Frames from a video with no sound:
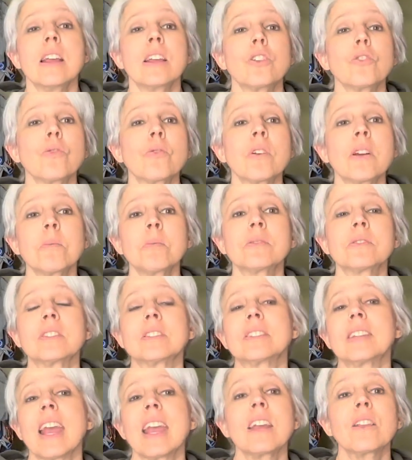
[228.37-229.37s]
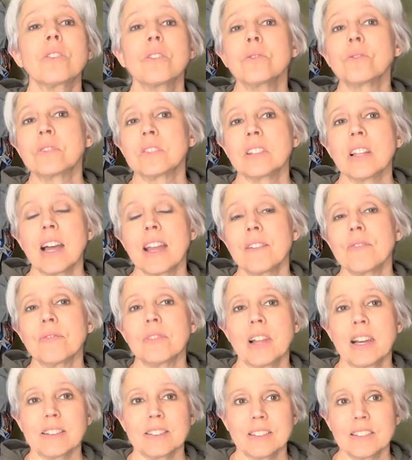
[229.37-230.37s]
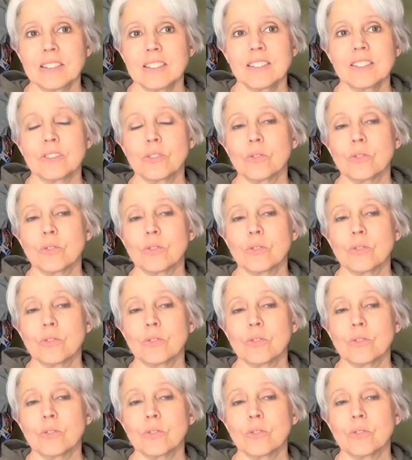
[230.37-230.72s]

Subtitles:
you're able to take those life lessons,